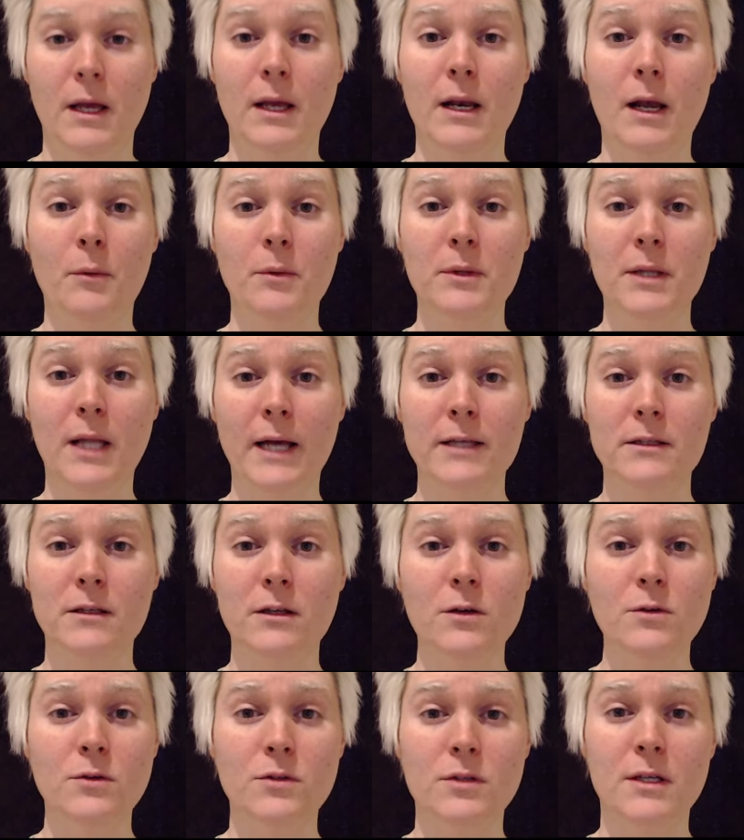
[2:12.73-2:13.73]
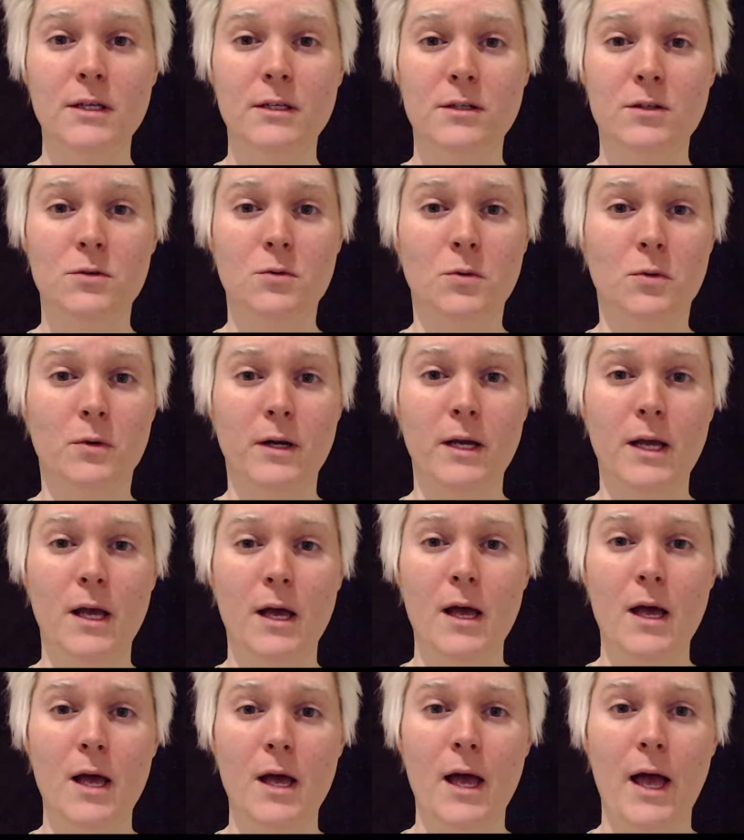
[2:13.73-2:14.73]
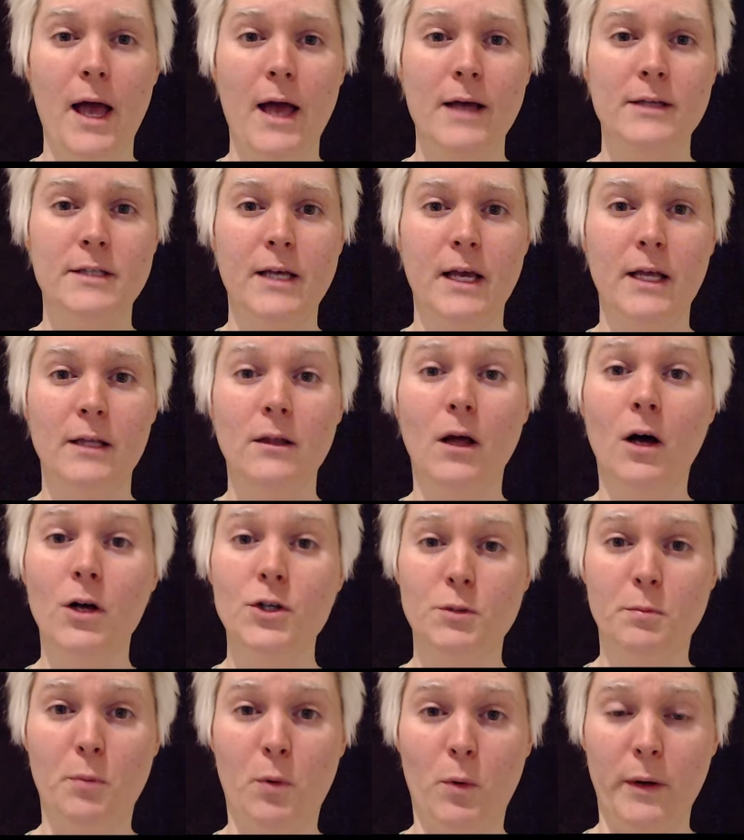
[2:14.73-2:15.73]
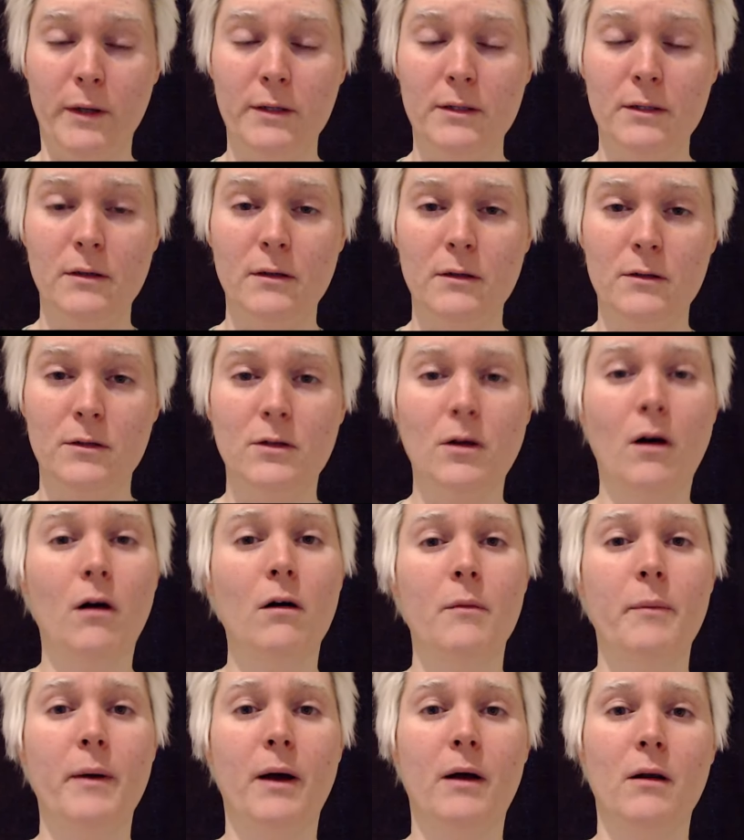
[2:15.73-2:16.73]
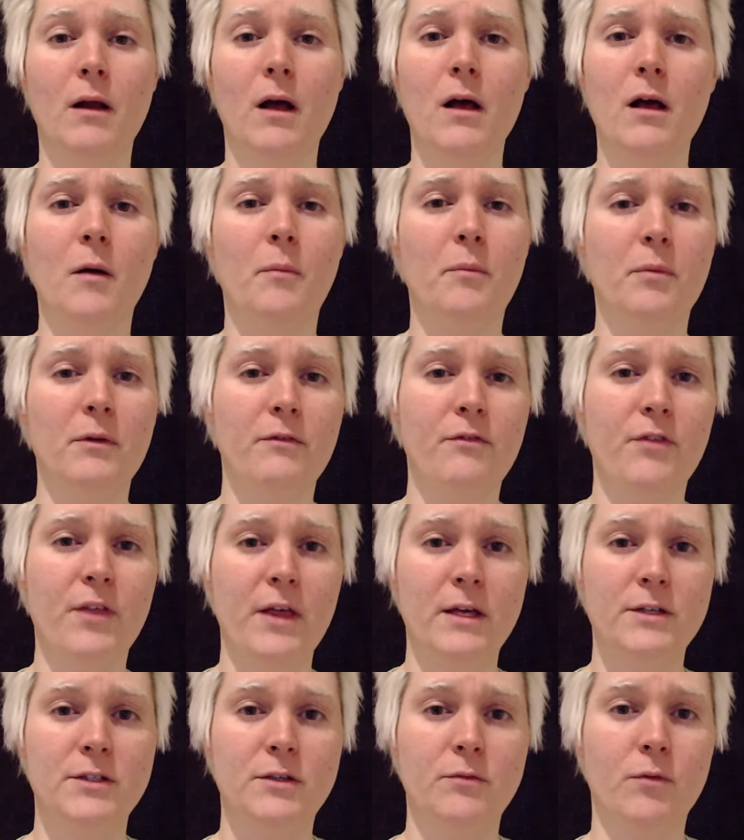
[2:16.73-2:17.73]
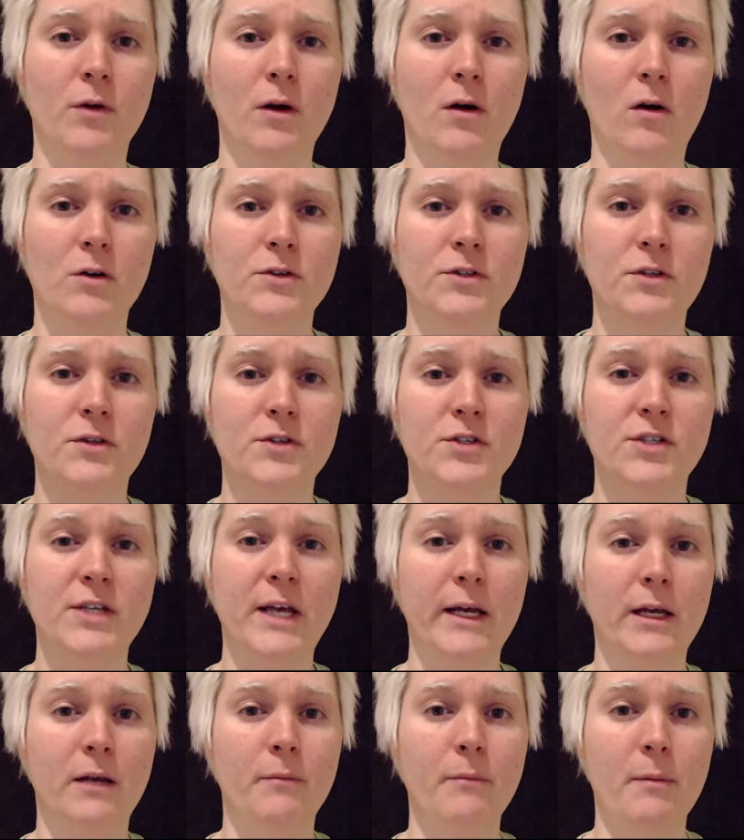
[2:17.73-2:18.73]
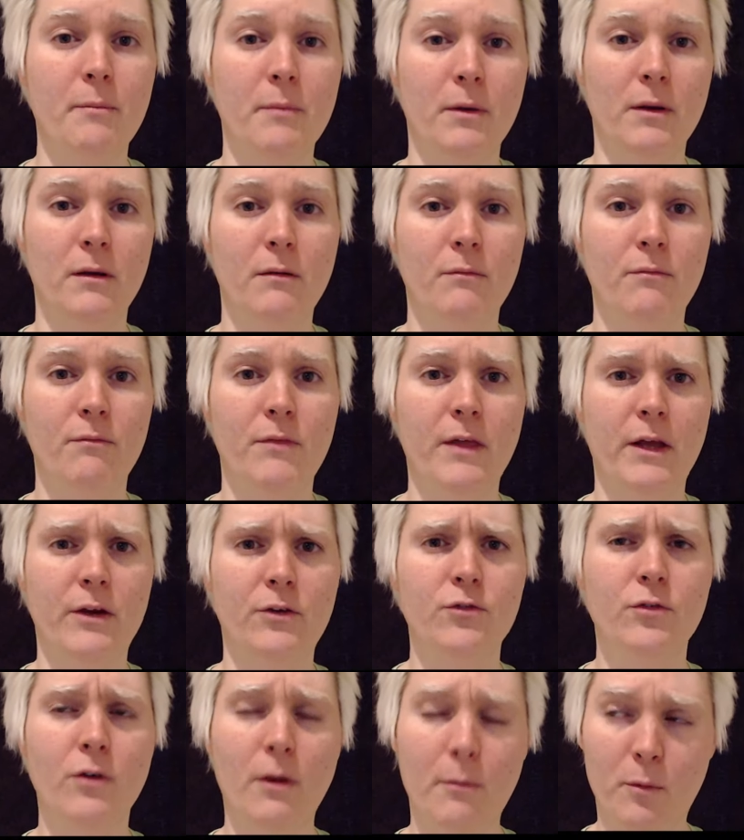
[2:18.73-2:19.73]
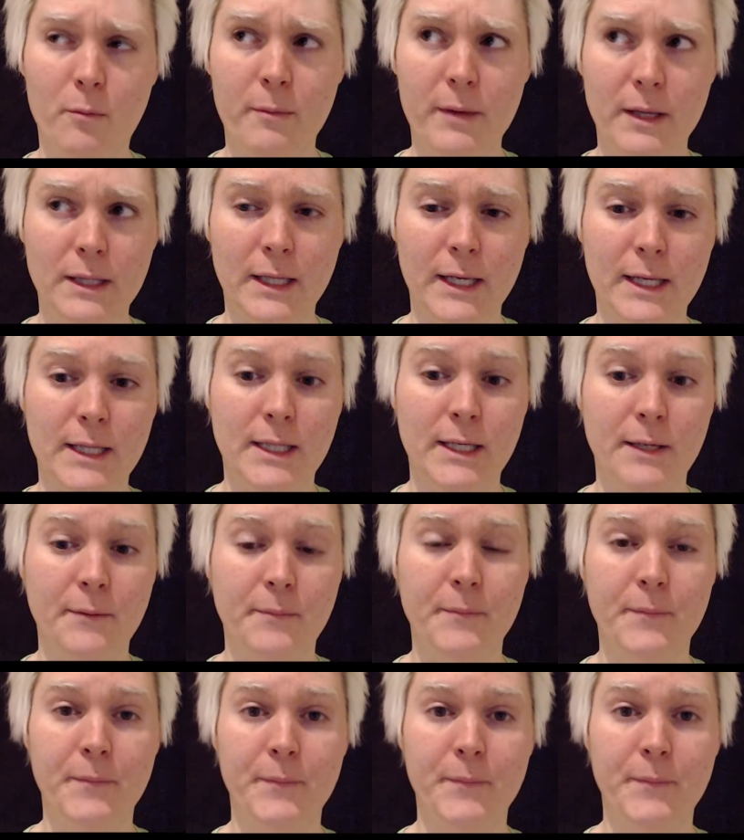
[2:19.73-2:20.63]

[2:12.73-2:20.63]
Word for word: And I would like to use this story as a launch point to talk about a couple of things in regards to the Second Amendment that trouble me lately.